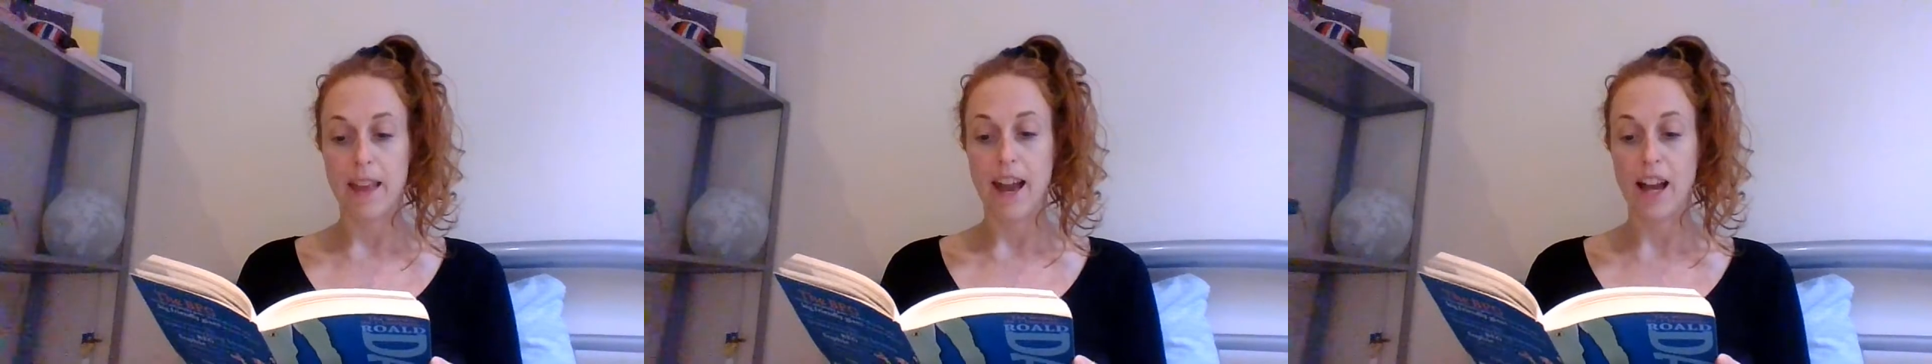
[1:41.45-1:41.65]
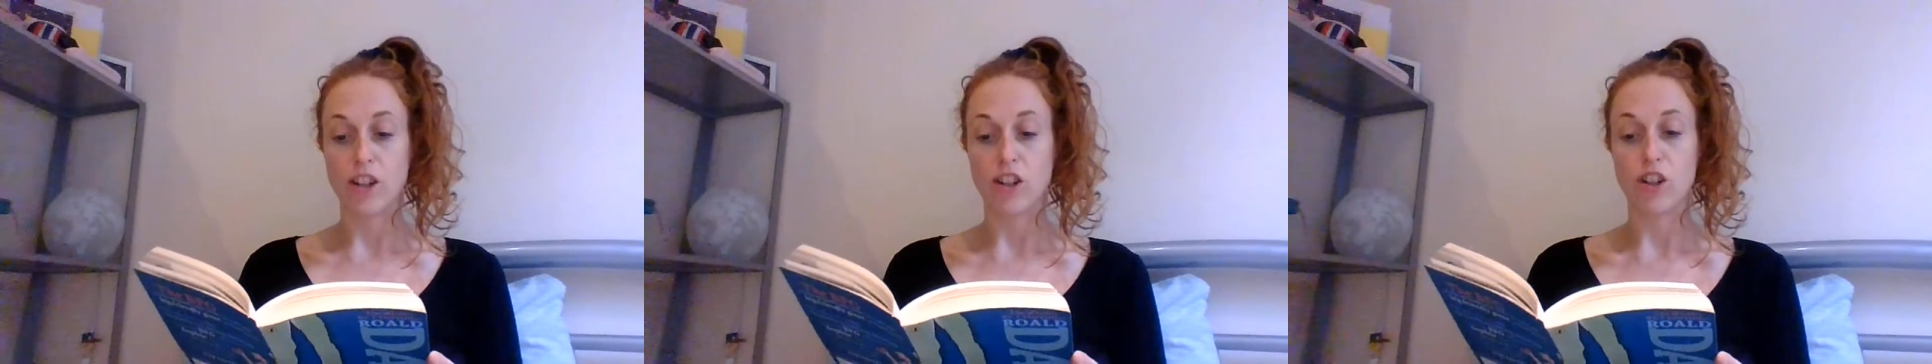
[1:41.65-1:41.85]

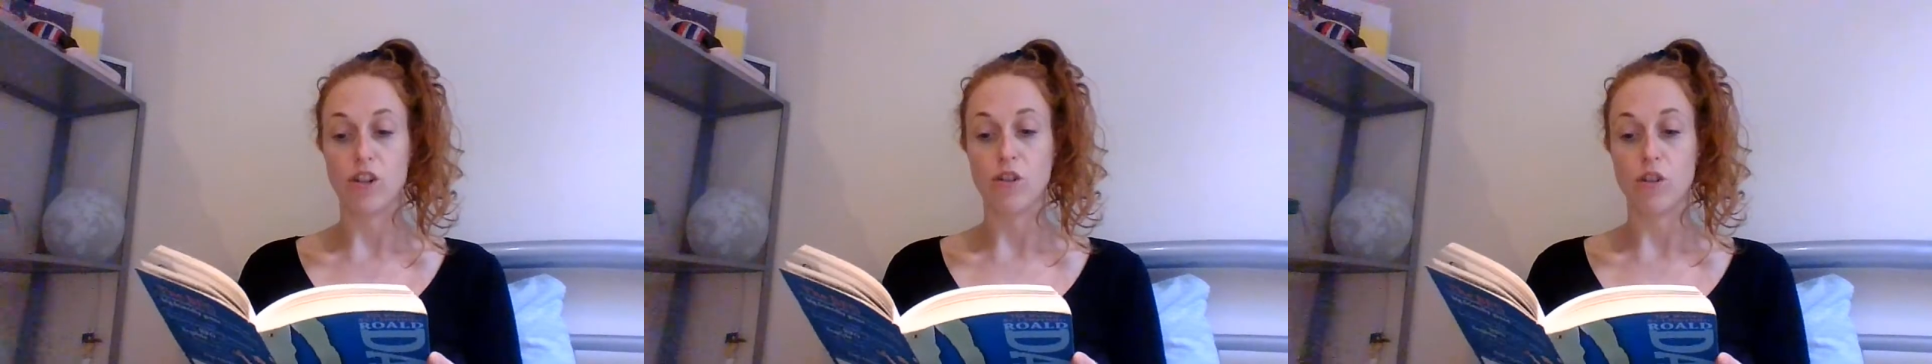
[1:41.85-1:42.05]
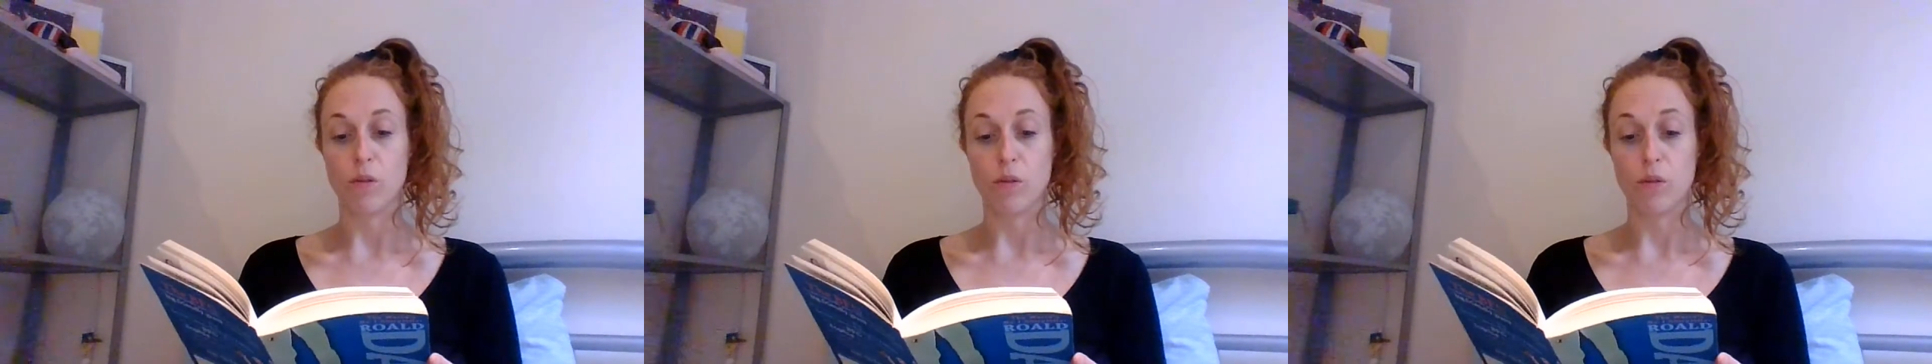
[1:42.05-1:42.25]
As
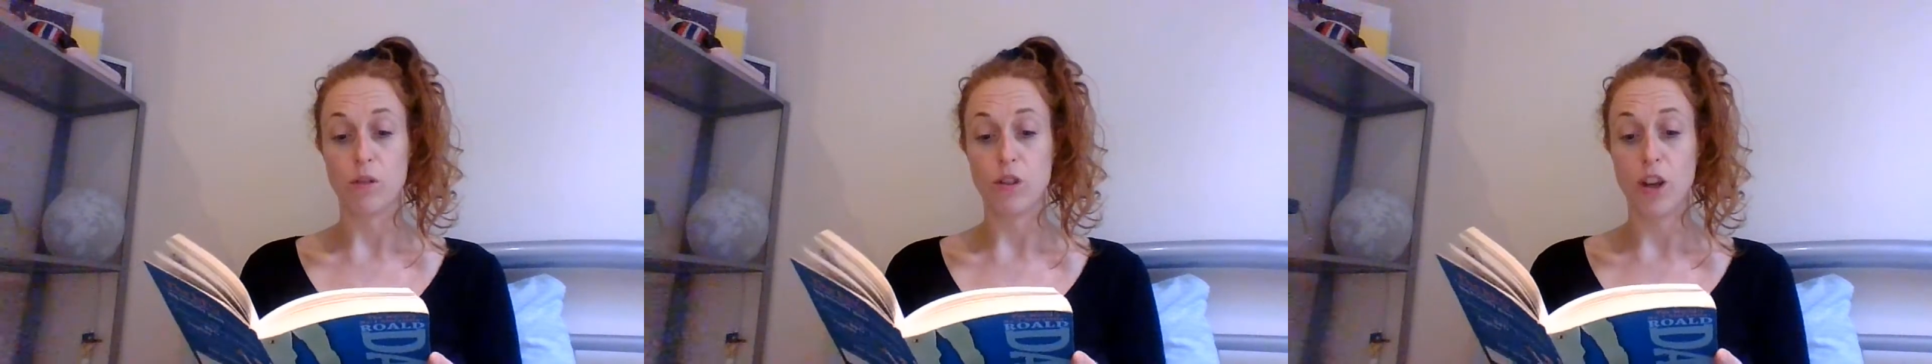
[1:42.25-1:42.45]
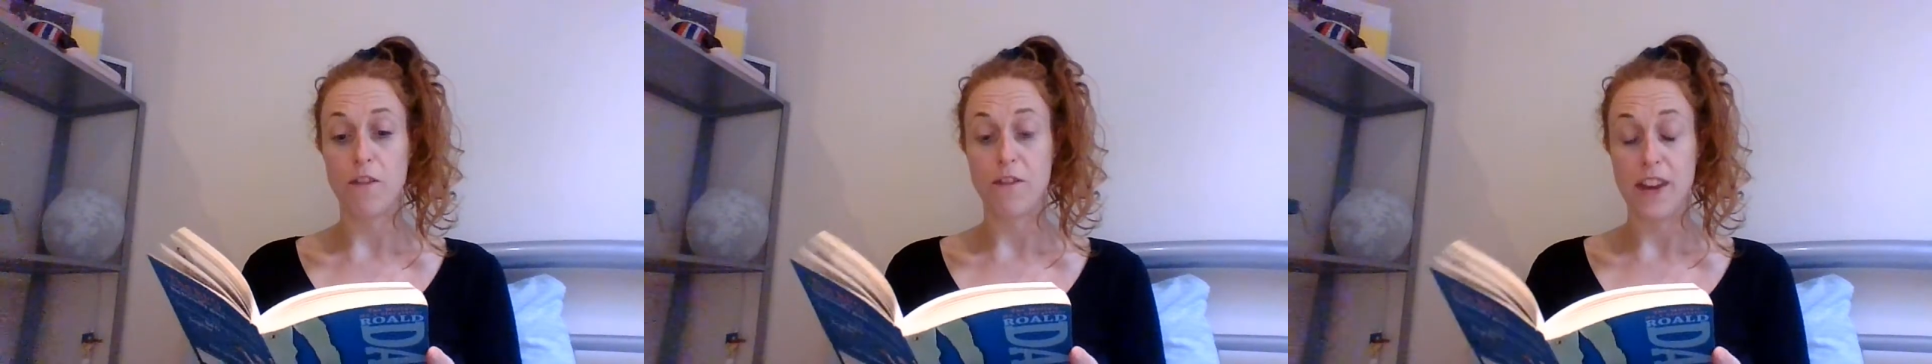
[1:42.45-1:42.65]
usual,
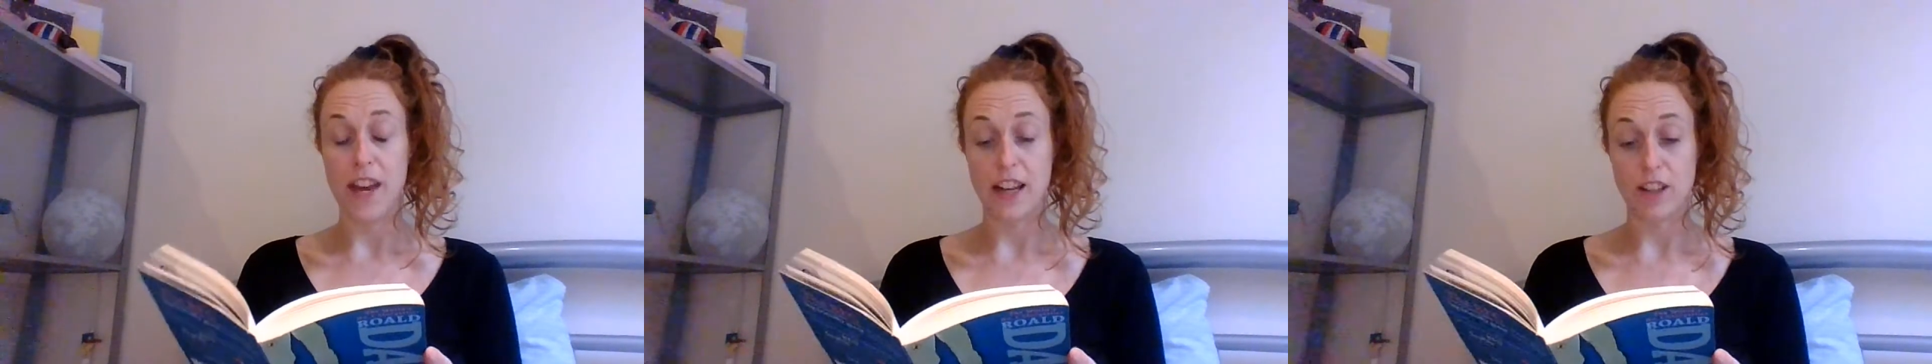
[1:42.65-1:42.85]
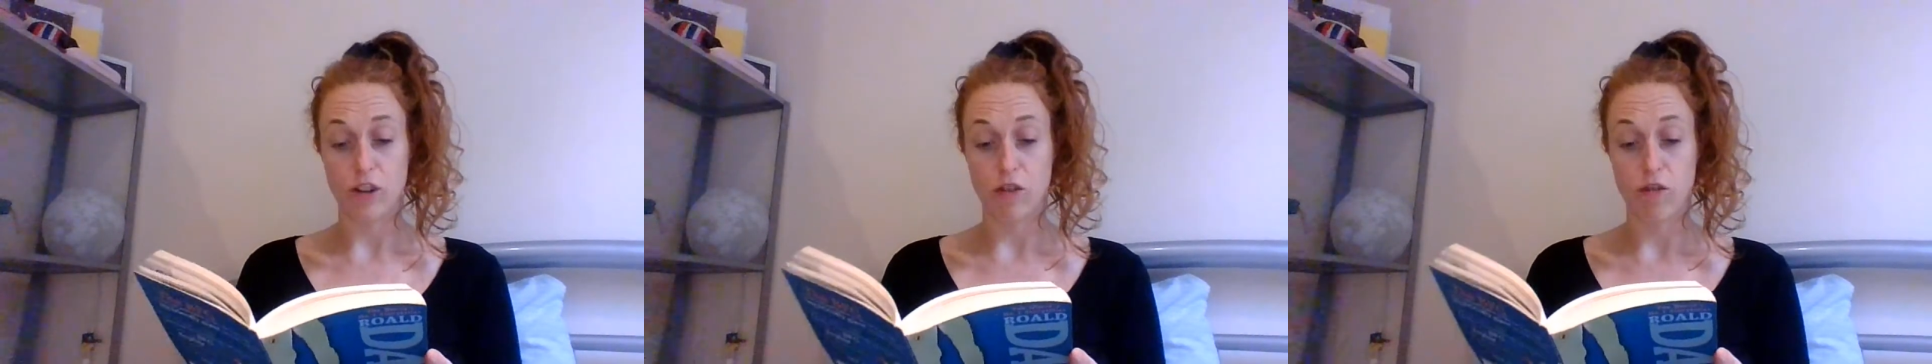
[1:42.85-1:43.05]
Sophie
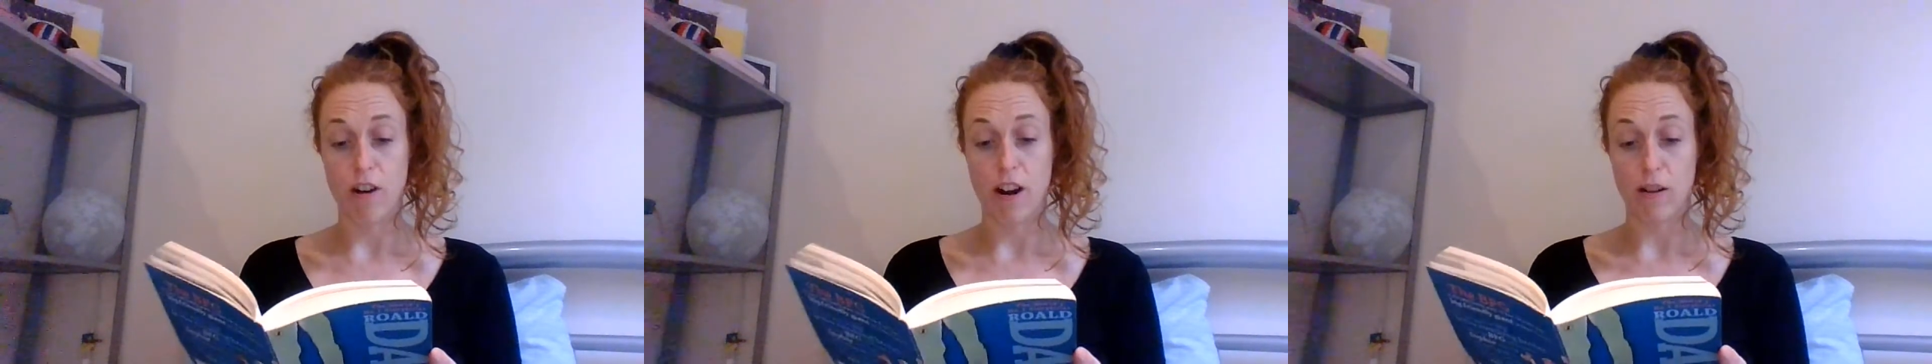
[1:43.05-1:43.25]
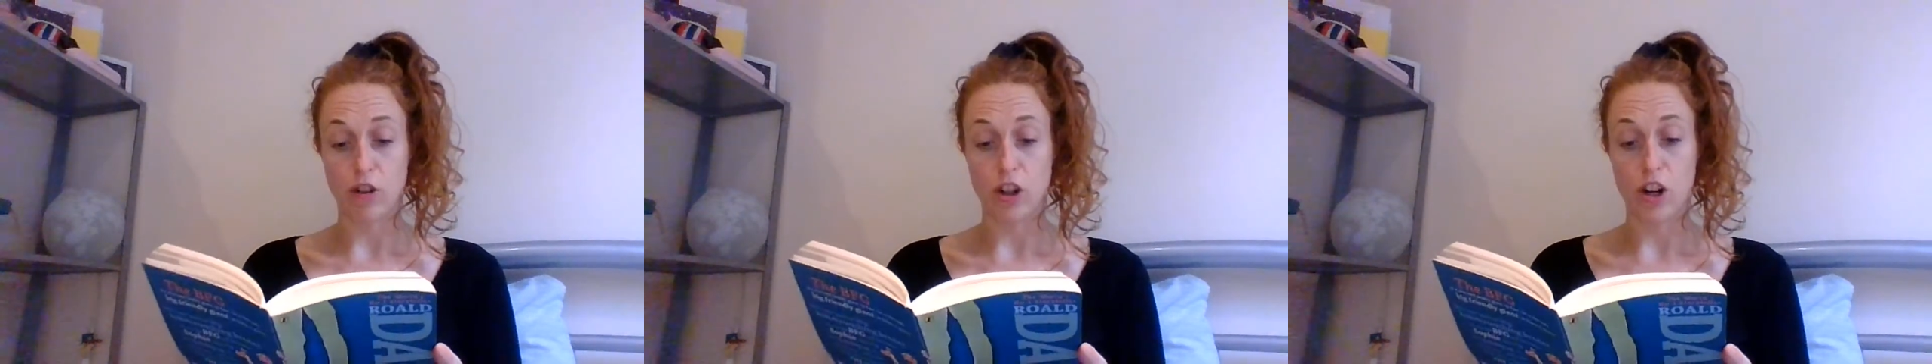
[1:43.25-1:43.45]
had to
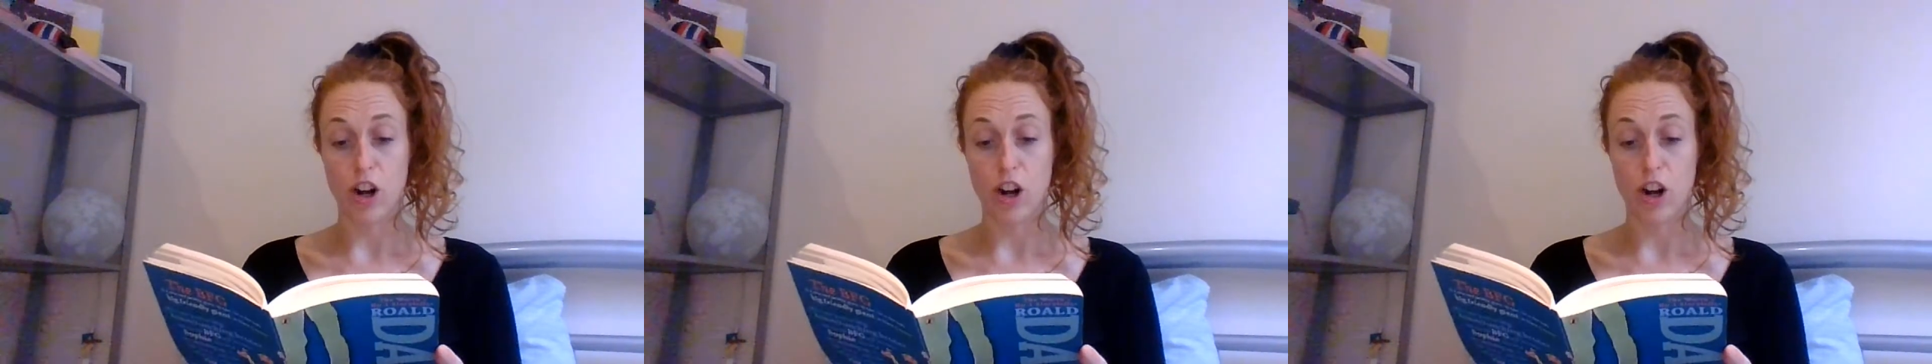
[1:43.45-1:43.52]
crouch